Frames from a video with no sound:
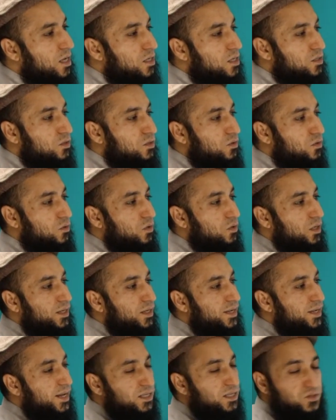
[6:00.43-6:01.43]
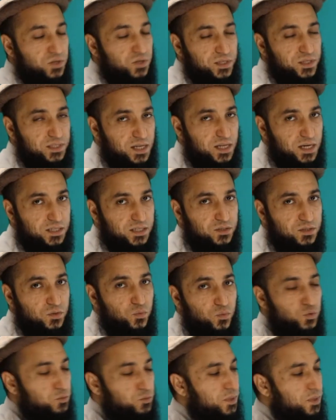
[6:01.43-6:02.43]
So next 3 slides
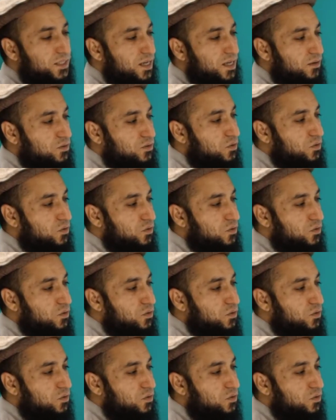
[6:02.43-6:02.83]
would be sounds